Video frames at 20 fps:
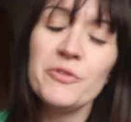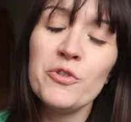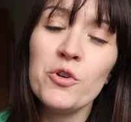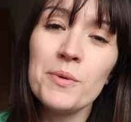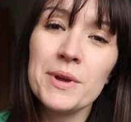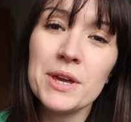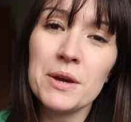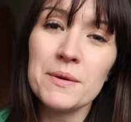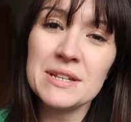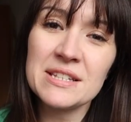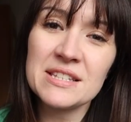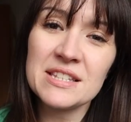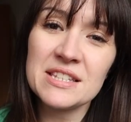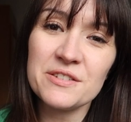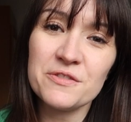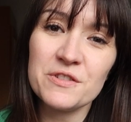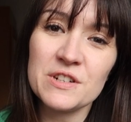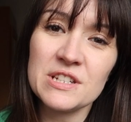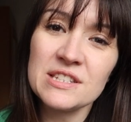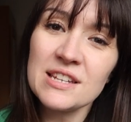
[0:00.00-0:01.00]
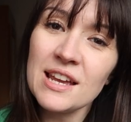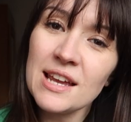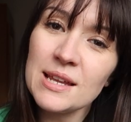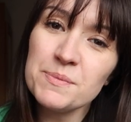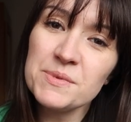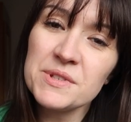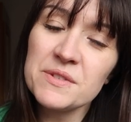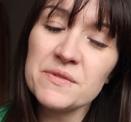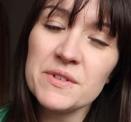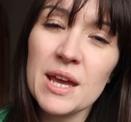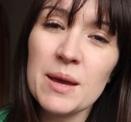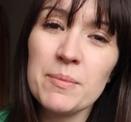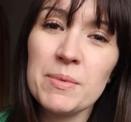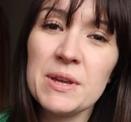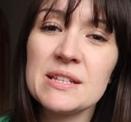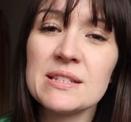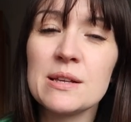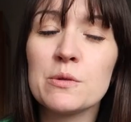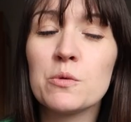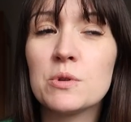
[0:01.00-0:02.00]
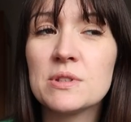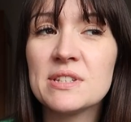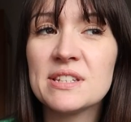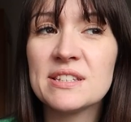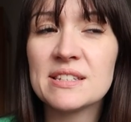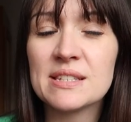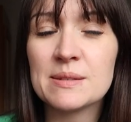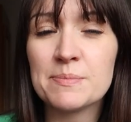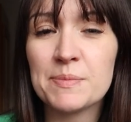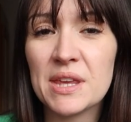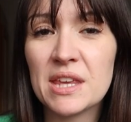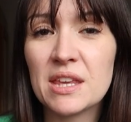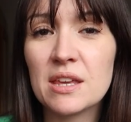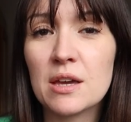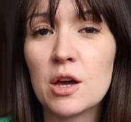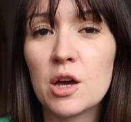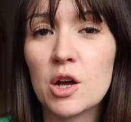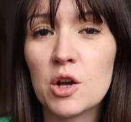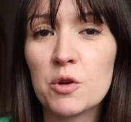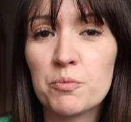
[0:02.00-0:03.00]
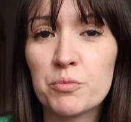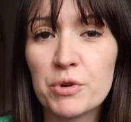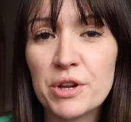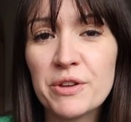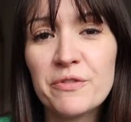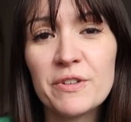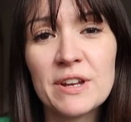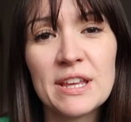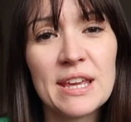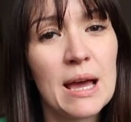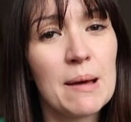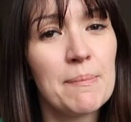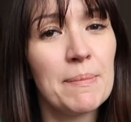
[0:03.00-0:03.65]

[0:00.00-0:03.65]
Before we go into the different types of nappies, I wanted to speak briefly